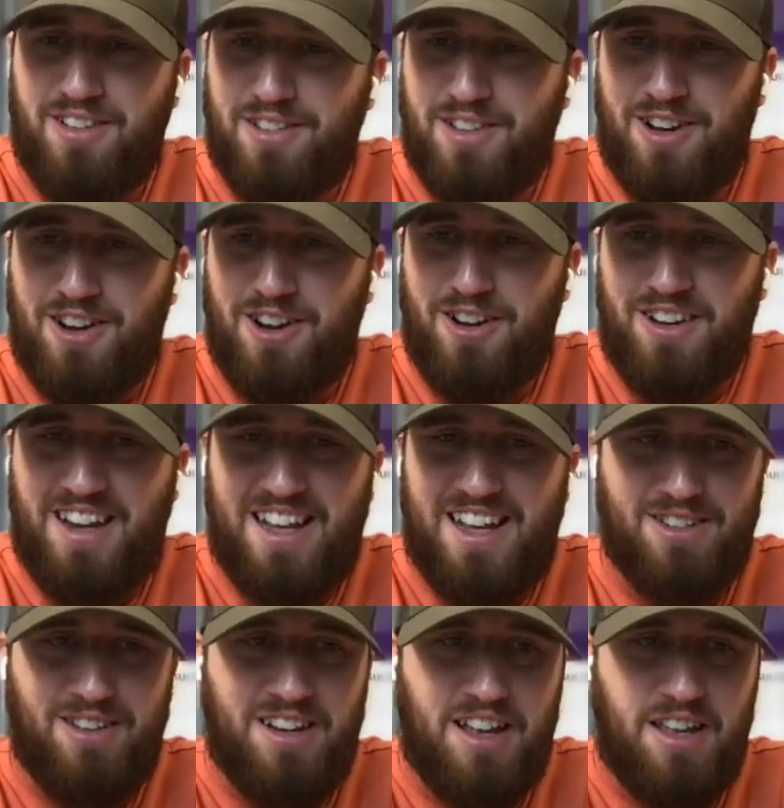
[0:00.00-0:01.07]
longer and
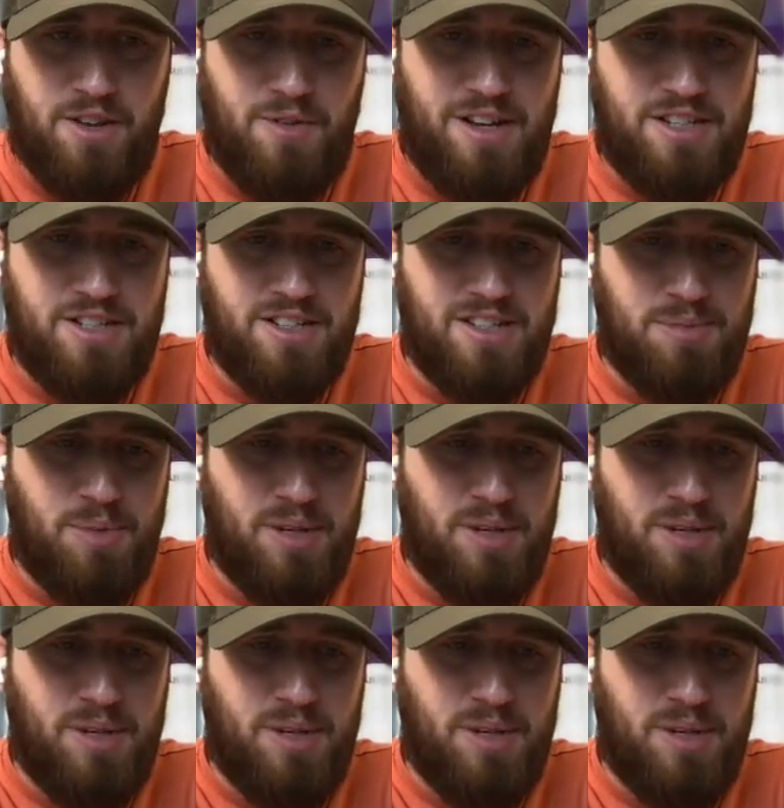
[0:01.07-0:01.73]
answer any other questions.